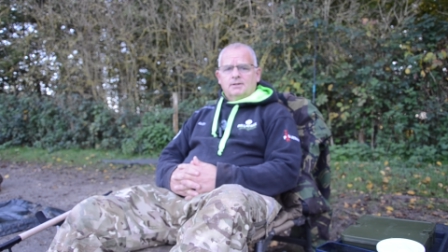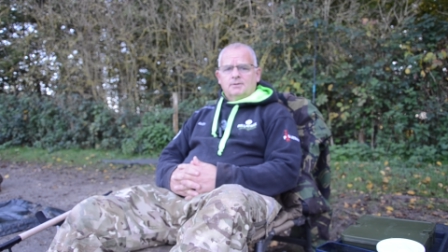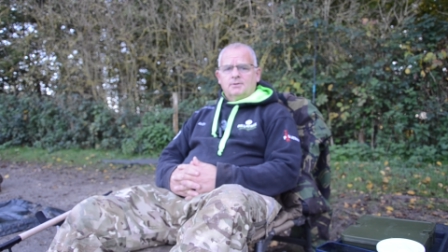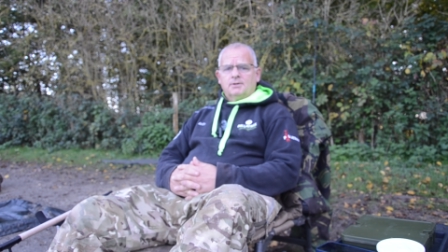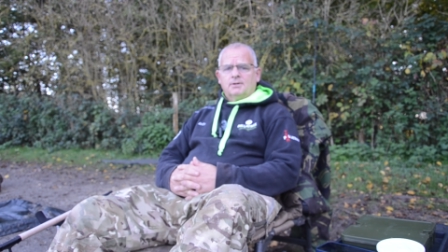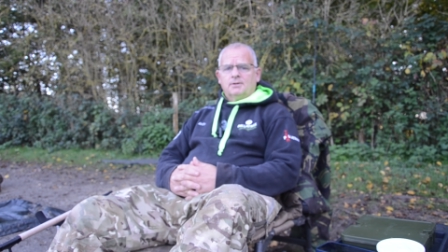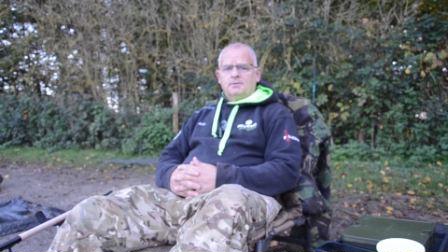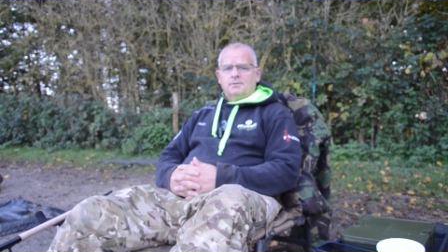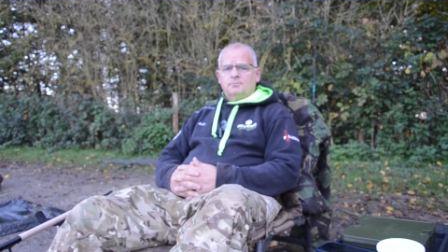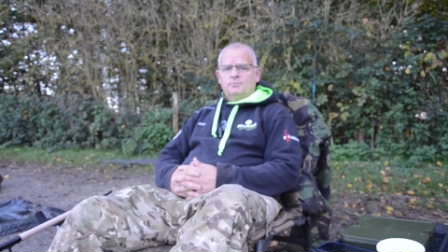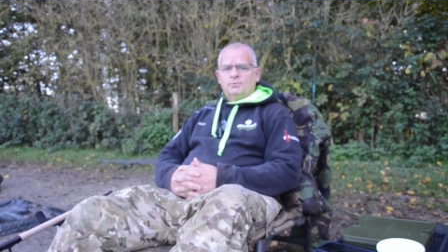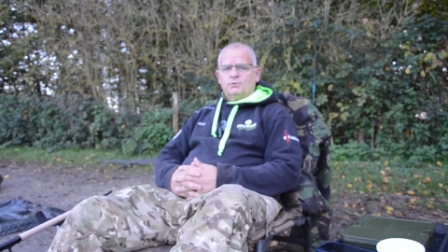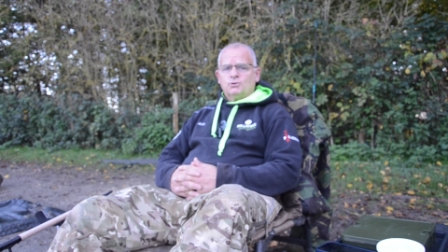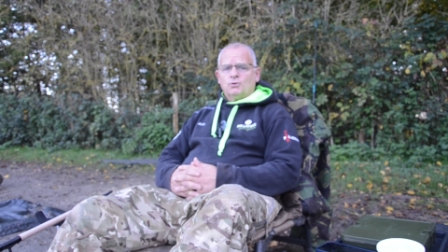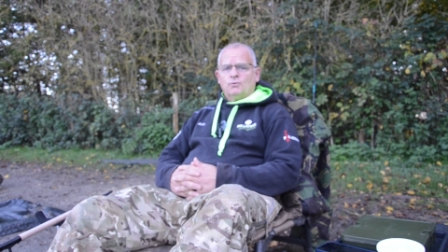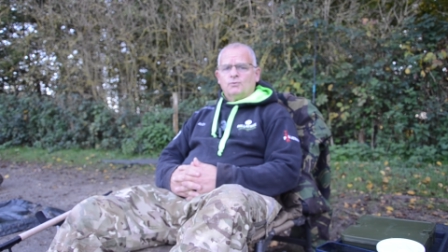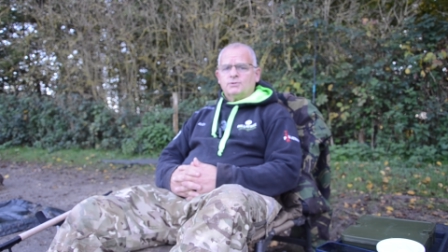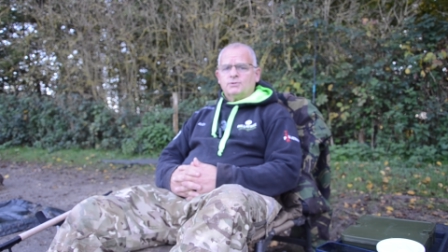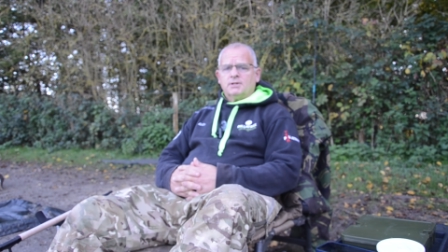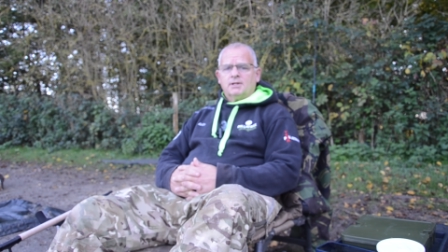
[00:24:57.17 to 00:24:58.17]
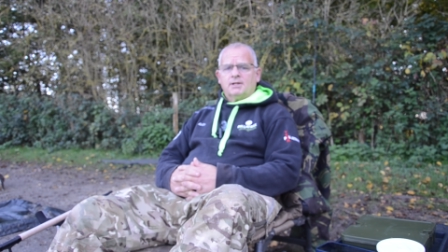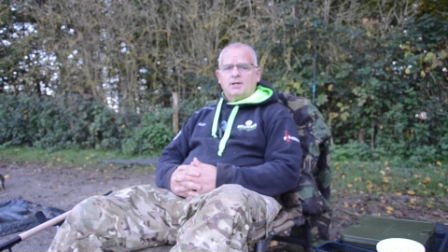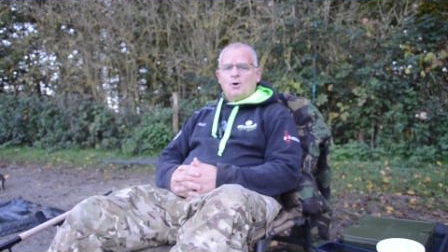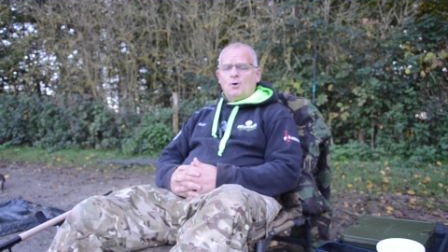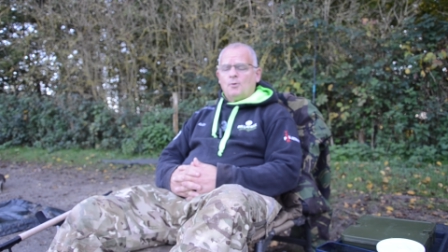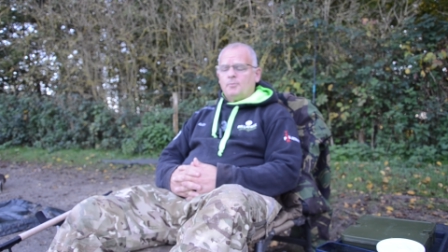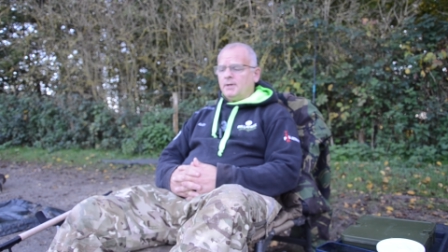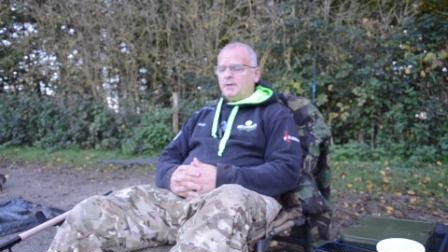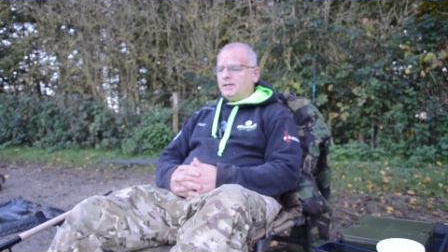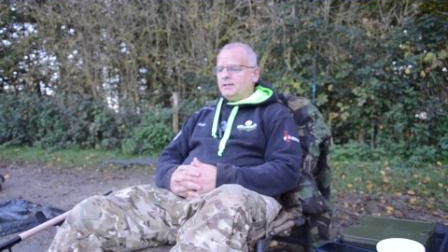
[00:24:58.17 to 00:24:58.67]
the majority of
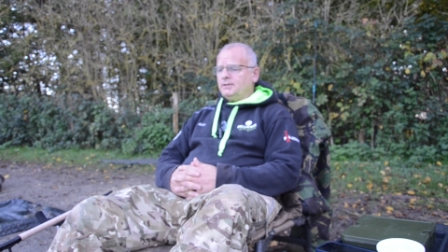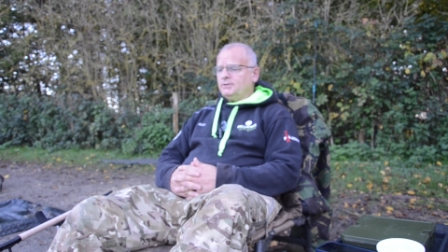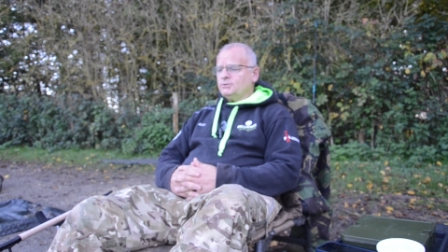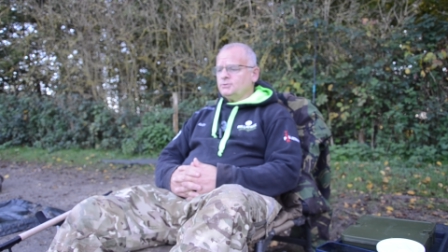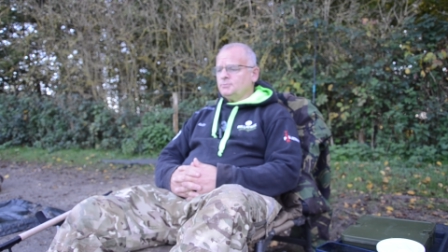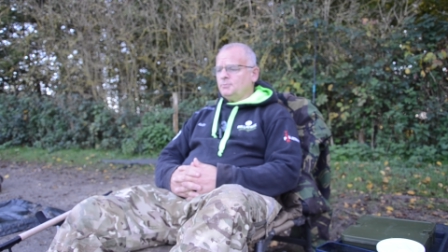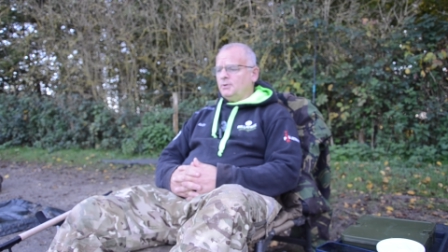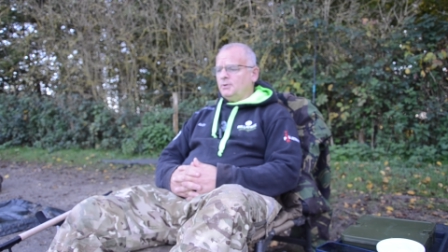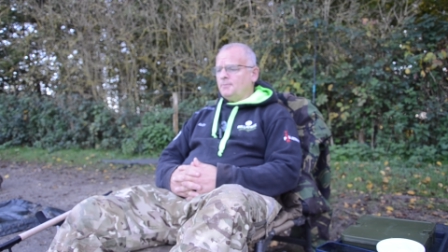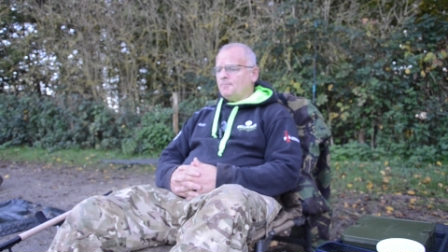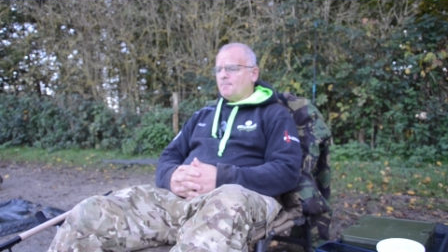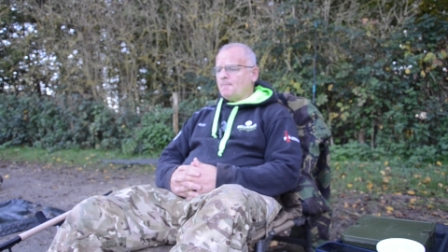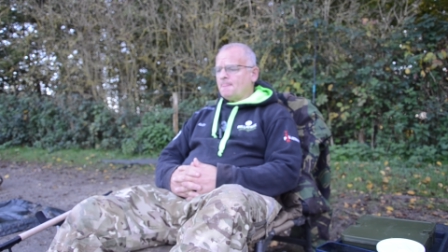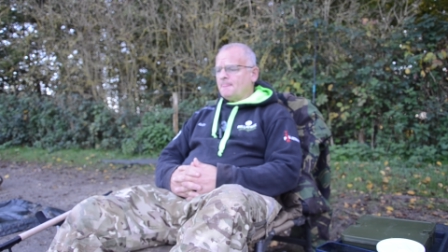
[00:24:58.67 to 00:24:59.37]
carp anglers, but